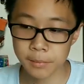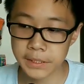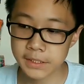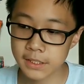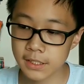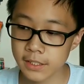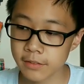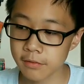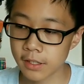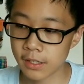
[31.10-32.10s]

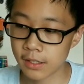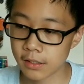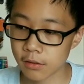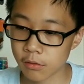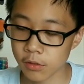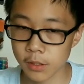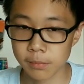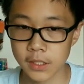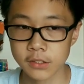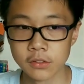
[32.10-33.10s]
basically uh, what
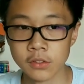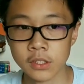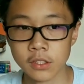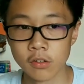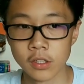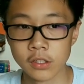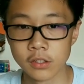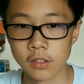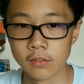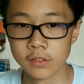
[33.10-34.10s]
applies to
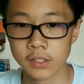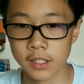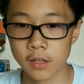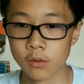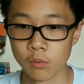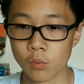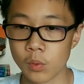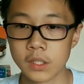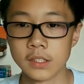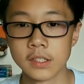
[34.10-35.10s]
integrated graphics card and
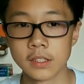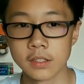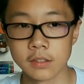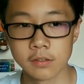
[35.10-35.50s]
what is it